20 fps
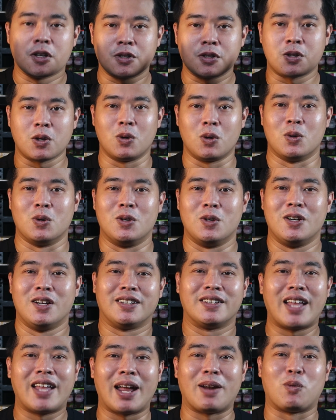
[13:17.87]
So
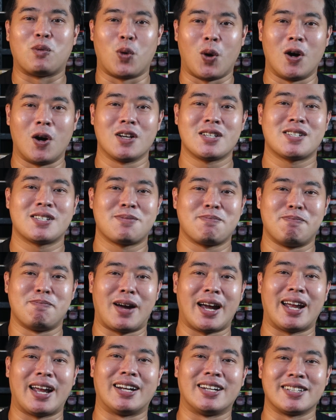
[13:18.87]
that was
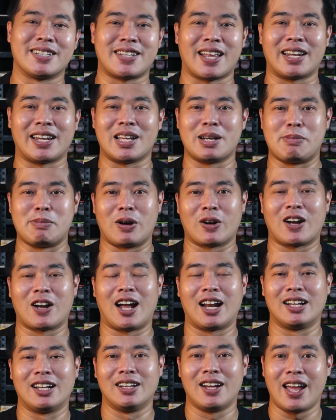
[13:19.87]
my understanding about
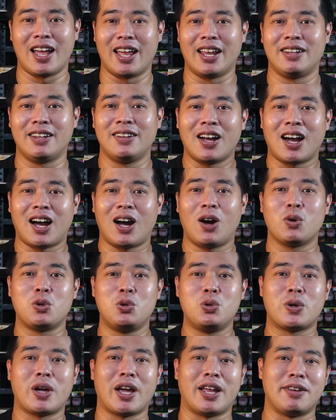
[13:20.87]
color and how
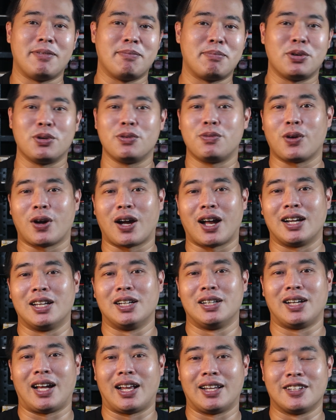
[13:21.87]
you can improve your
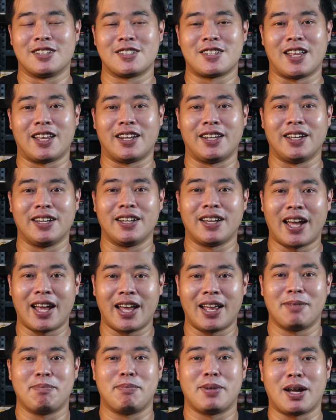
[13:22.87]
color understanding
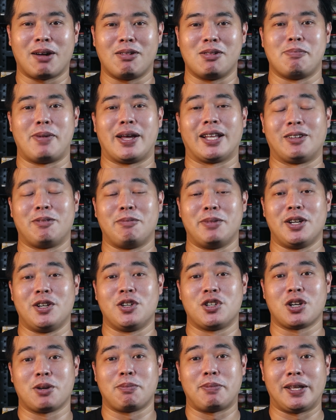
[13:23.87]
and become a better
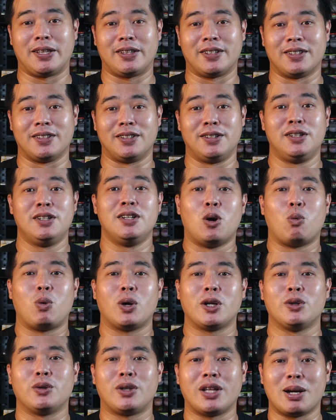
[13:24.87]
miniature painter.
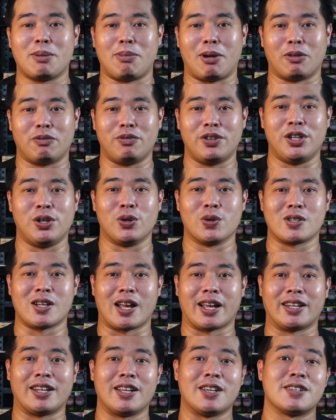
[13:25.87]
What do you think about videos
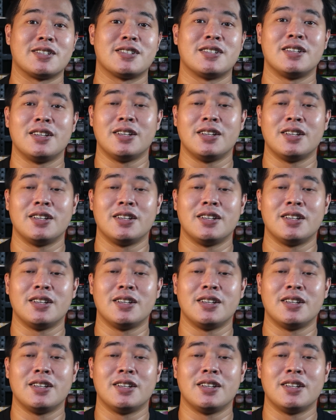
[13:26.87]
like this?